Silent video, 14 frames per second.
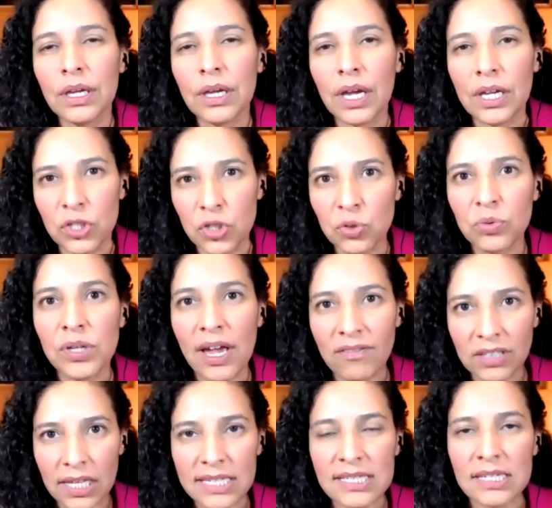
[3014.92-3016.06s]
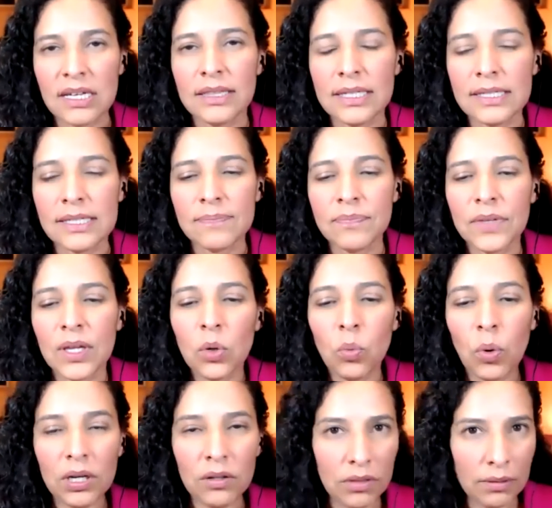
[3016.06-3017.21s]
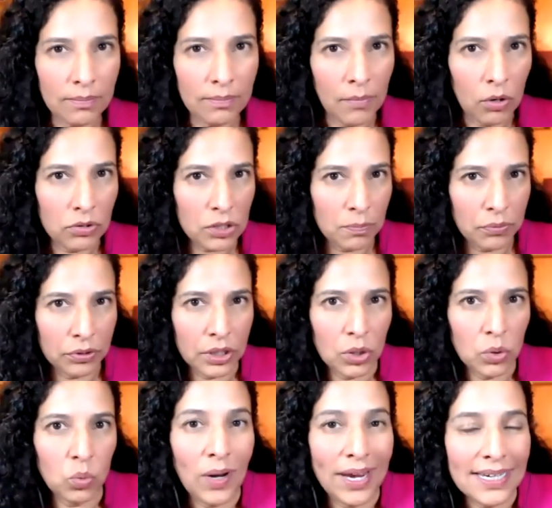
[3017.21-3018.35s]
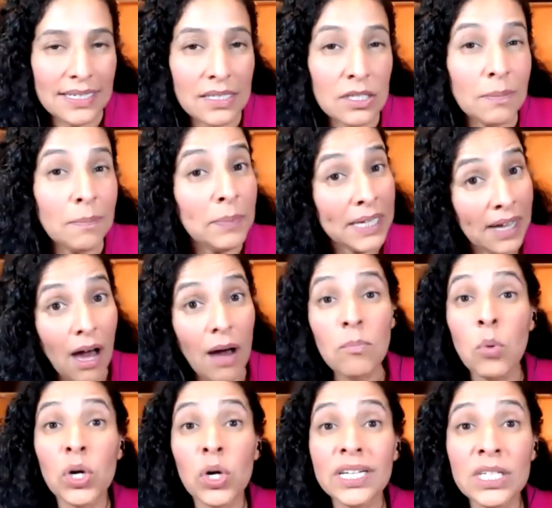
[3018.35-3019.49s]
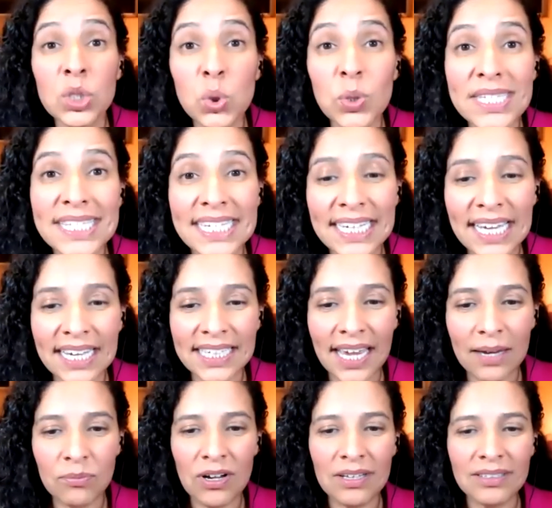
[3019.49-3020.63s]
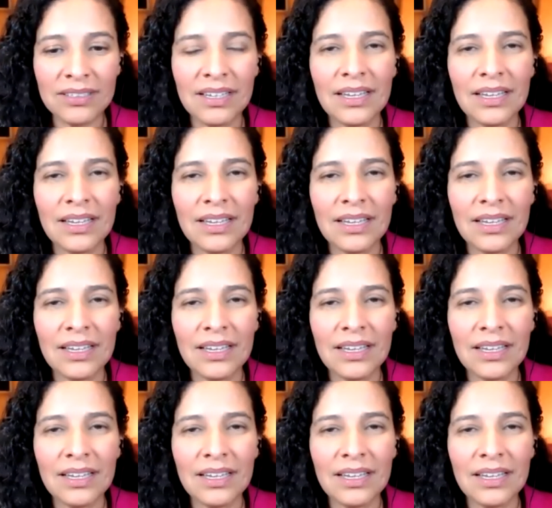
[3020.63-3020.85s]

I do have a lesson on this. One of the most brilliant ways to become more interesting on camera